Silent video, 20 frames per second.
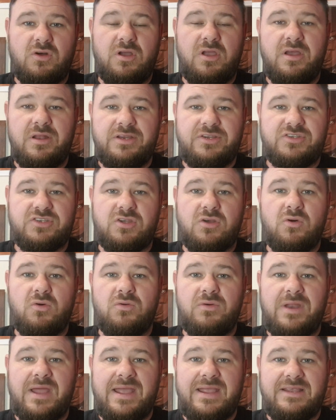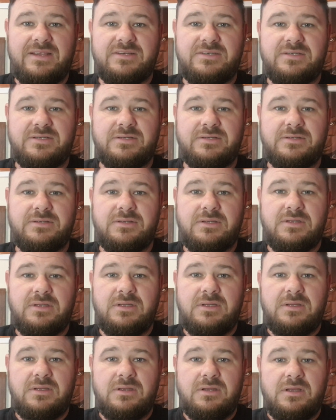early school days,
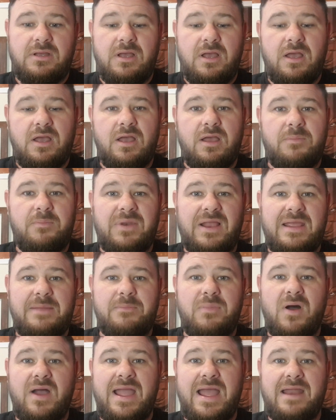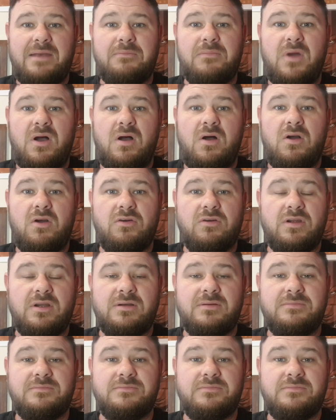played by Ann-Margret.